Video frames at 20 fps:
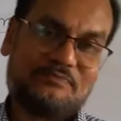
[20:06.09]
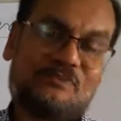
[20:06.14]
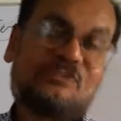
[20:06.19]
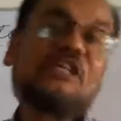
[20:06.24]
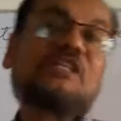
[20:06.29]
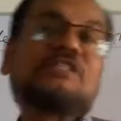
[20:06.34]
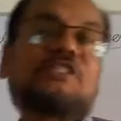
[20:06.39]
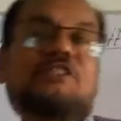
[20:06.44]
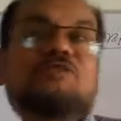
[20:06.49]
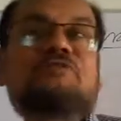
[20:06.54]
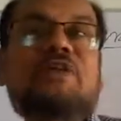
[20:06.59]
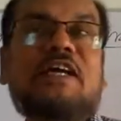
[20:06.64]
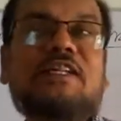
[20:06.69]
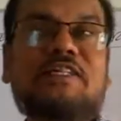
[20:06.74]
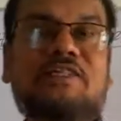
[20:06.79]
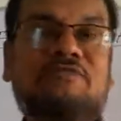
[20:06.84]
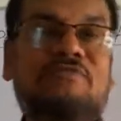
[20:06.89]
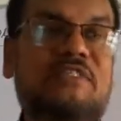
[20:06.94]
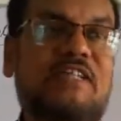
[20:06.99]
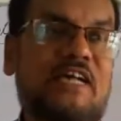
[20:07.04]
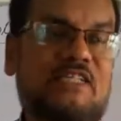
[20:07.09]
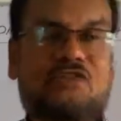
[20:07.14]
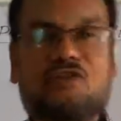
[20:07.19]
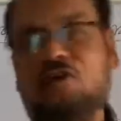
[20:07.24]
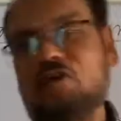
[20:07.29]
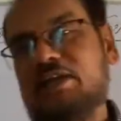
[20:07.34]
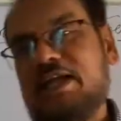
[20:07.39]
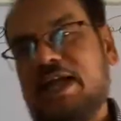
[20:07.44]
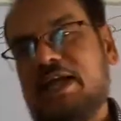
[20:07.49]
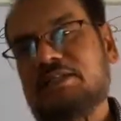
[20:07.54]
Just you can use as
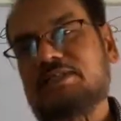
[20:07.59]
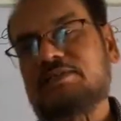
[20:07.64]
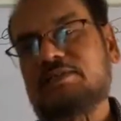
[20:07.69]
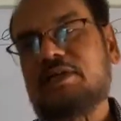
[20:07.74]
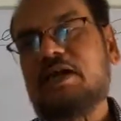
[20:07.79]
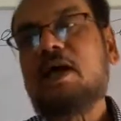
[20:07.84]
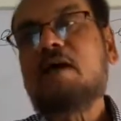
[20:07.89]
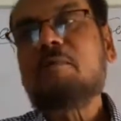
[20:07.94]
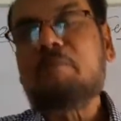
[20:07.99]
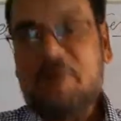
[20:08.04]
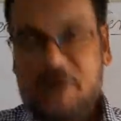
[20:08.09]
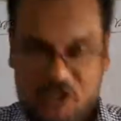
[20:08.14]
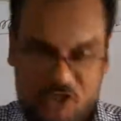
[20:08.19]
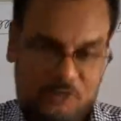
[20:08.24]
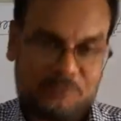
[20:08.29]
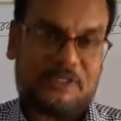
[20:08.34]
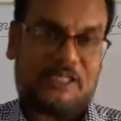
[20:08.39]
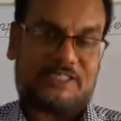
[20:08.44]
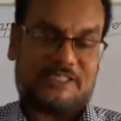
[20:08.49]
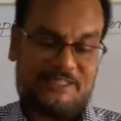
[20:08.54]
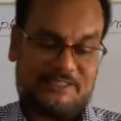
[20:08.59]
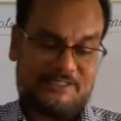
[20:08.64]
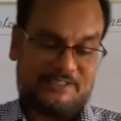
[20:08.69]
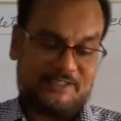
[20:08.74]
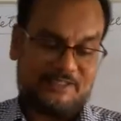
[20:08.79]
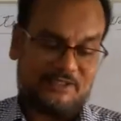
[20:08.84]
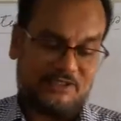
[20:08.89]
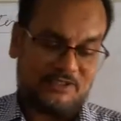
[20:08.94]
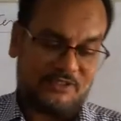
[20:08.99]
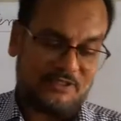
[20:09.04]
long as middle of the
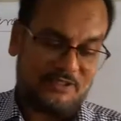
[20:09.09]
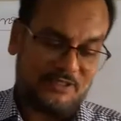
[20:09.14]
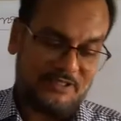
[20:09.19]
sentence.